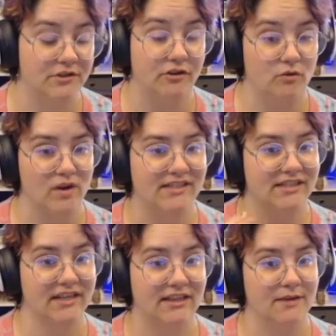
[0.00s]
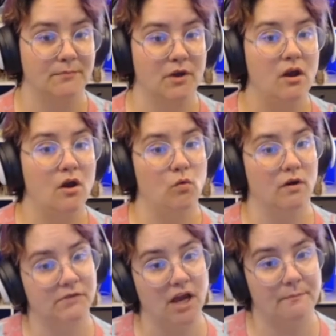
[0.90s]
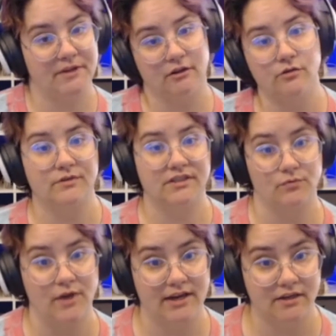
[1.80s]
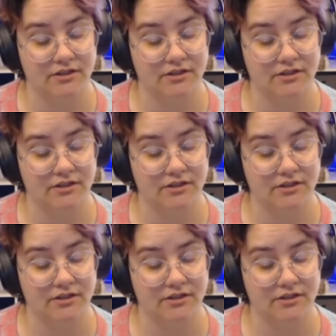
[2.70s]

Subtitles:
so you want to get them warmed up and loose and ready to